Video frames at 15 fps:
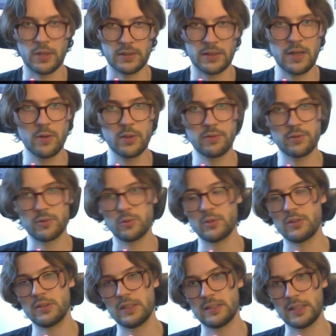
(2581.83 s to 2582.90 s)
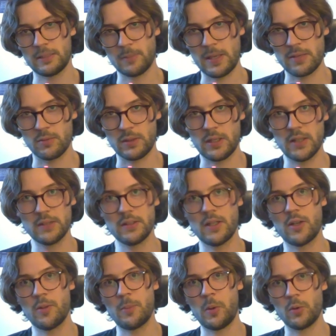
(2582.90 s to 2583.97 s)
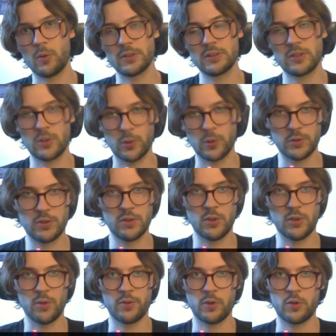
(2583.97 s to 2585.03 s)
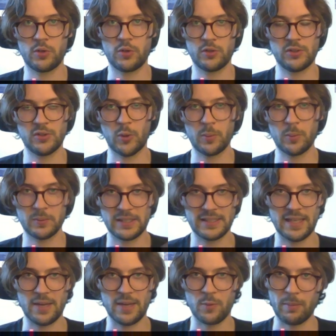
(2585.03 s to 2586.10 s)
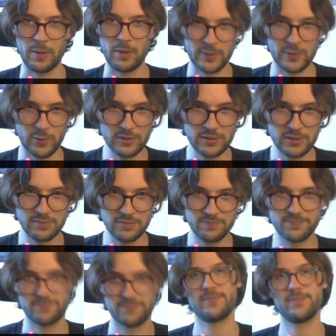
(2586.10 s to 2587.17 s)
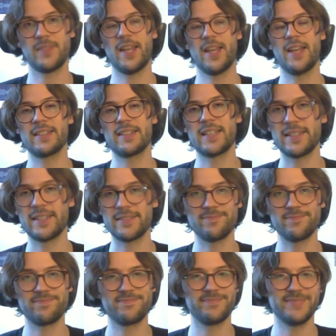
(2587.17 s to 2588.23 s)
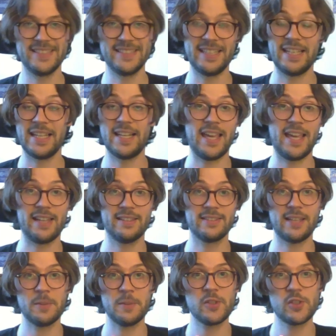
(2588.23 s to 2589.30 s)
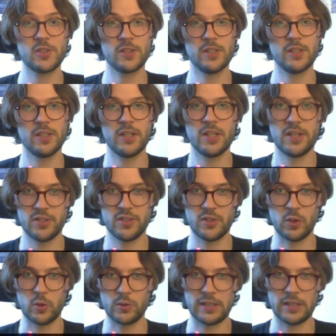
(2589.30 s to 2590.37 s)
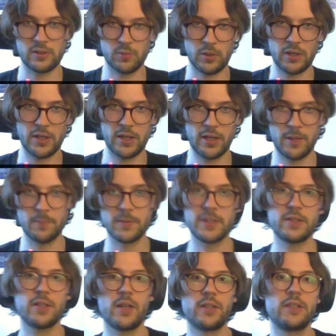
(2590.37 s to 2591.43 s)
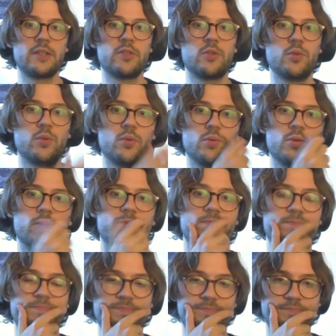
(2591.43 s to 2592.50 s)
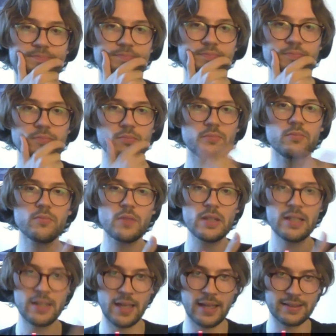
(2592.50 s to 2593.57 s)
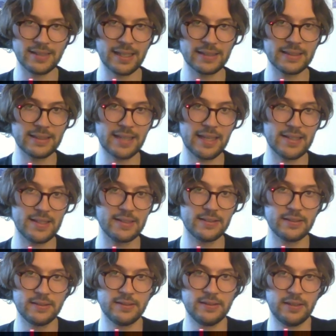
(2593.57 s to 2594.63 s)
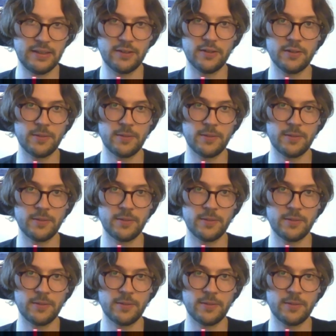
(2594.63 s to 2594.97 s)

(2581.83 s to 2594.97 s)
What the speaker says: now, if we would attack base with Han, our opponent could, of course, top deck a Rebel Assault and then deal 8 damage. So that's why I'm deciding to attack Cassian here.